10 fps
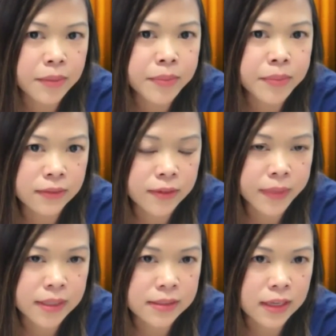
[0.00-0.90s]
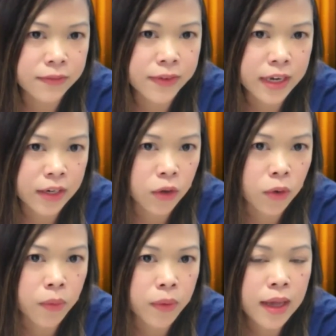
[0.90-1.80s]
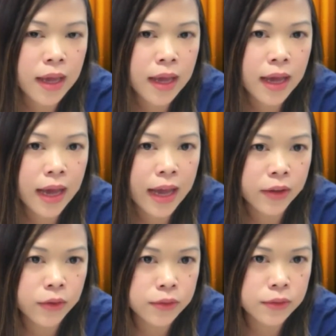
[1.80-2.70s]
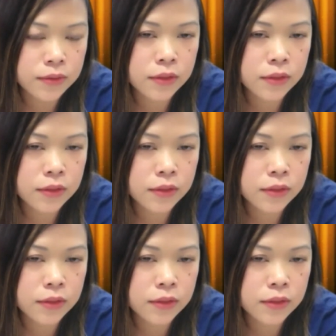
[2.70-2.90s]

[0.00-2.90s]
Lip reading: believe in myself, and I know I could,